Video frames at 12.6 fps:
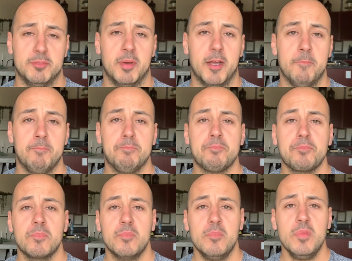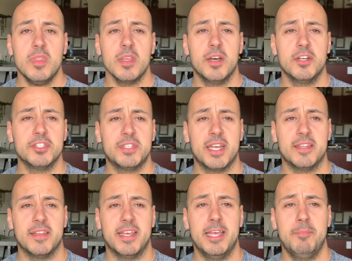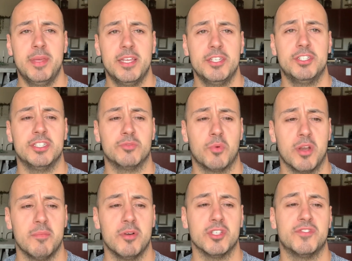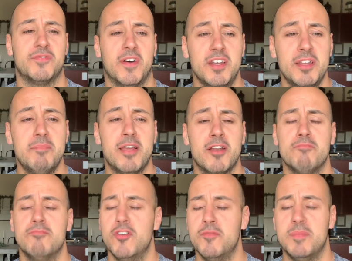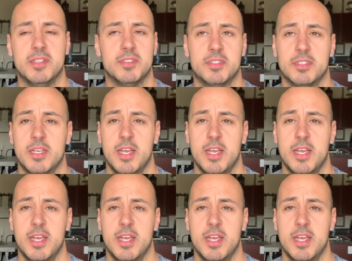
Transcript: But understand the hip hinge is one of the most fundamental movements